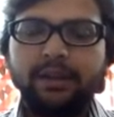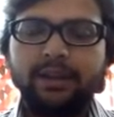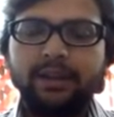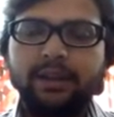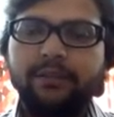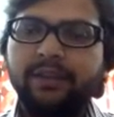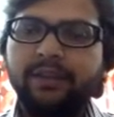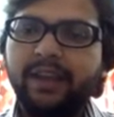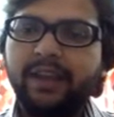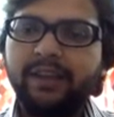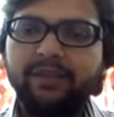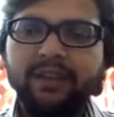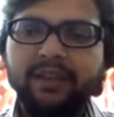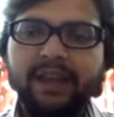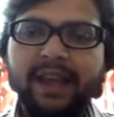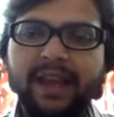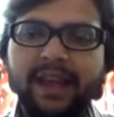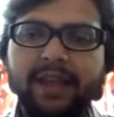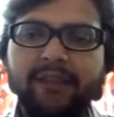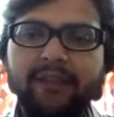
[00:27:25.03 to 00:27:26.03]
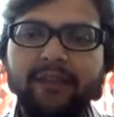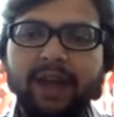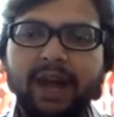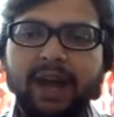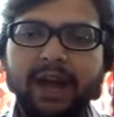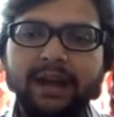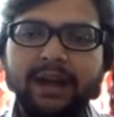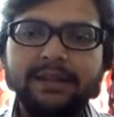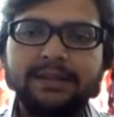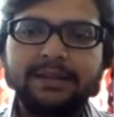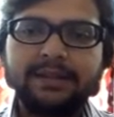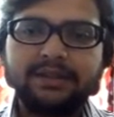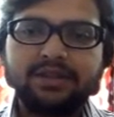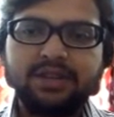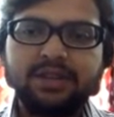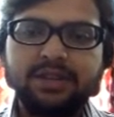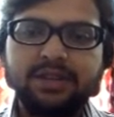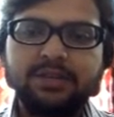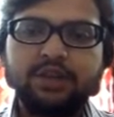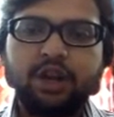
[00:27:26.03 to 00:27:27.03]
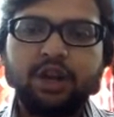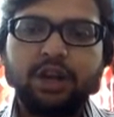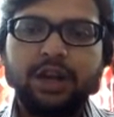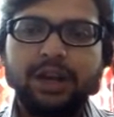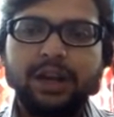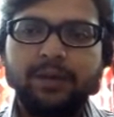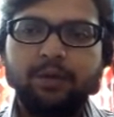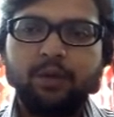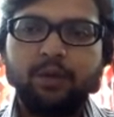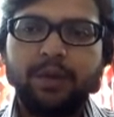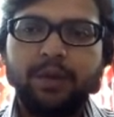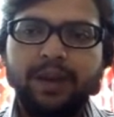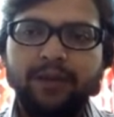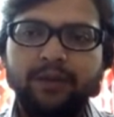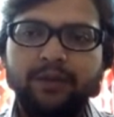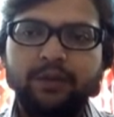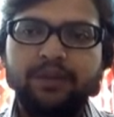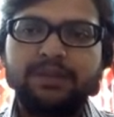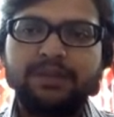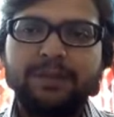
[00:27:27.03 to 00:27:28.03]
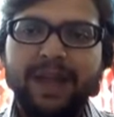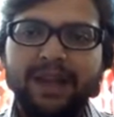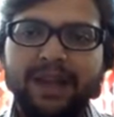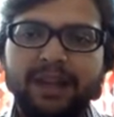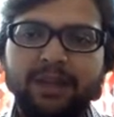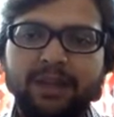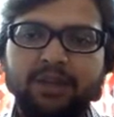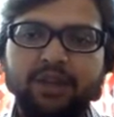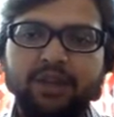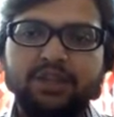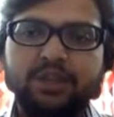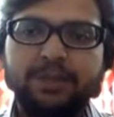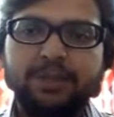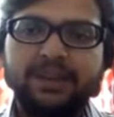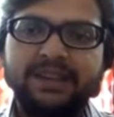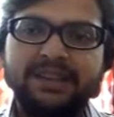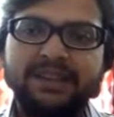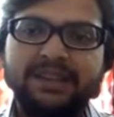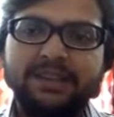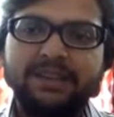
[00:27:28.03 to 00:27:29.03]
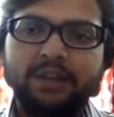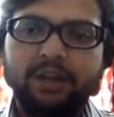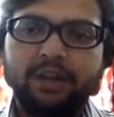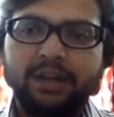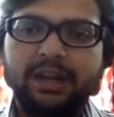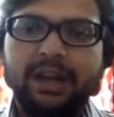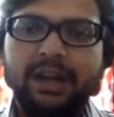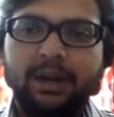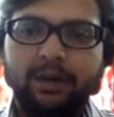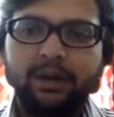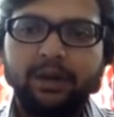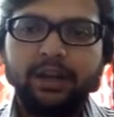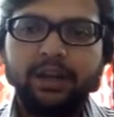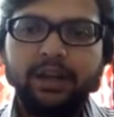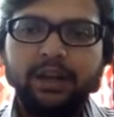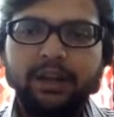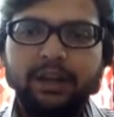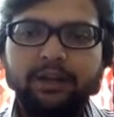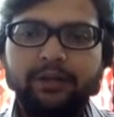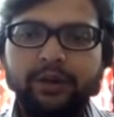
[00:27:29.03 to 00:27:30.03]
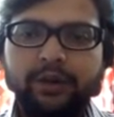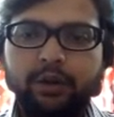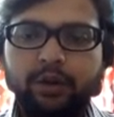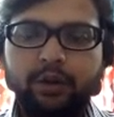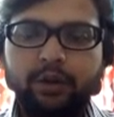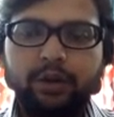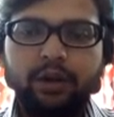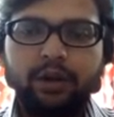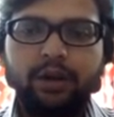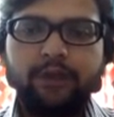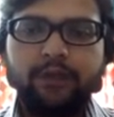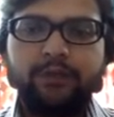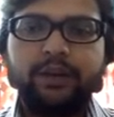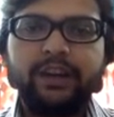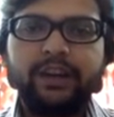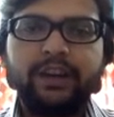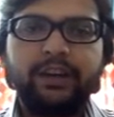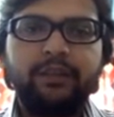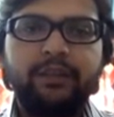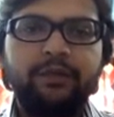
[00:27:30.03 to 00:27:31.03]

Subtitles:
The way we have our systems or our mobile phones backup also present on cloud. We don't we